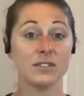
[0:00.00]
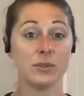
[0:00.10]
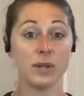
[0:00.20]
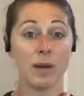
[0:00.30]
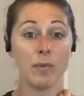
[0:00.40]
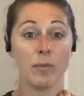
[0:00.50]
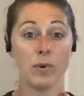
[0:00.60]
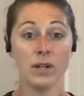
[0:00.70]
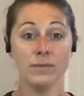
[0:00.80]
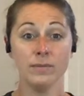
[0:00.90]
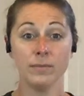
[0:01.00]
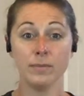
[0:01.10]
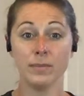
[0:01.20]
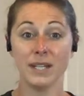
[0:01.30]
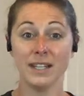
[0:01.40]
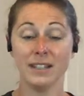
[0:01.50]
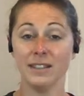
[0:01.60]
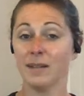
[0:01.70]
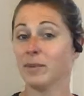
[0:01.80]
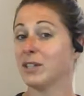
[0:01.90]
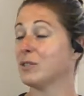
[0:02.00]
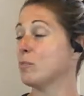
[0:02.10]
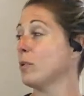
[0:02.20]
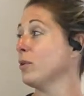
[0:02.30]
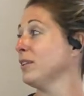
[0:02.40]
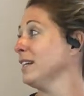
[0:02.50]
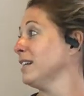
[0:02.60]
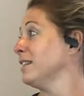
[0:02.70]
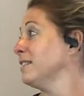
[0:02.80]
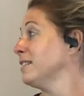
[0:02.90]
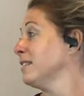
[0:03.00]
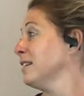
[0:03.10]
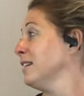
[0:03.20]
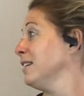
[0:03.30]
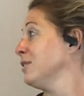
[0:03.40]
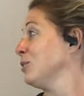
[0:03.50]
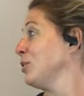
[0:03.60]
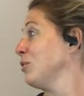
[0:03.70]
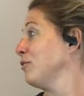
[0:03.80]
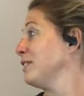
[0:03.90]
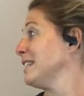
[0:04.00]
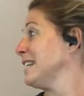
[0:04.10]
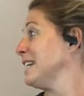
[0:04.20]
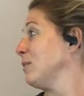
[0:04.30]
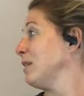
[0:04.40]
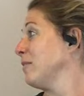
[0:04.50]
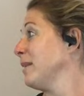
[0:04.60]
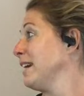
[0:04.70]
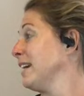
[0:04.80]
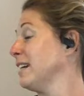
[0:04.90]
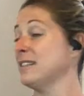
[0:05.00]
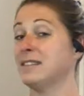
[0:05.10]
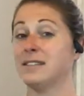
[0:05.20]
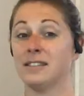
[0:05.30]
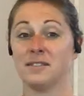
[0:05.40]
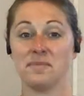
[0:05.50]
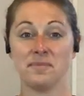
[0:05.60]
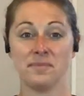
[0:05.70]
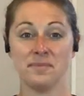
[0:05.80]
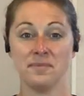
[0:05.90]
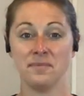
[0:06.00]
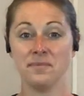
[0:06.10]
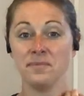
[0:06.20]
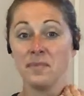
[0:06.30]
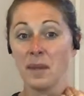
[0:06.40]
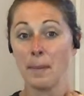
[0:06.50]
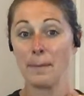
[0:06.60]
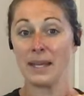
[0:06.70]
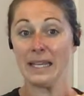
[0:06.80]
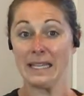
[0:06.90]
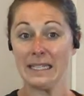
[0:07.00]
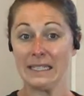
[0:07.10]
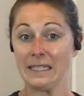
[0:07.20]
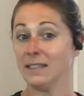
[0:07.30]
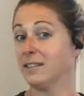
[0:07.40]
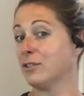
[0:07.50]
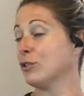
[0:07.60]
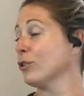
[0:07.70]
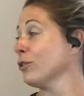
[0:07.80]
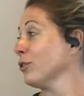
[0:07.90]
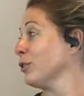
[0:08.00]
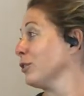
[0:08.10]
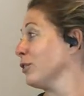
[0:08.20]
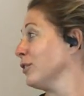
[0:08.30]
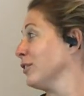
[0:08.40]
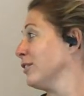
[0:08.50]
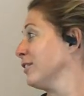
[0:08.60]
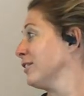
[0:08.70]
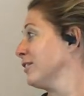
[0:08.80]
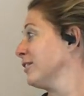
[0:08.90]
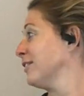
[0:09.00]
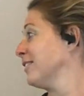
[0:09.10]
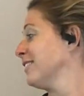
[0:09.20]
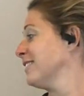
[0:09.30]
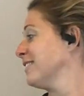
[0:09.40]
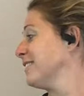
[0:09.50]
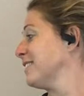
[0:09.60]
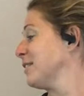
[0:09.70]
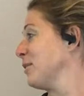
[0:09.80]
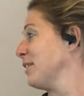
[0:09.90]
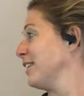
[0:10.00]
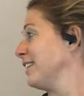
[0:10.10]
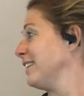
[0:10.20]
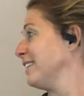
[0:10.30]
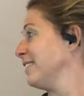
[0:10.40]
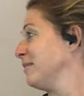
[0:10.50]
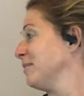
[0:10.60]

Let's do a couple more. Pin, I'm going to use both hands so I don't fatigue one of my hands. Pin, turn, so good.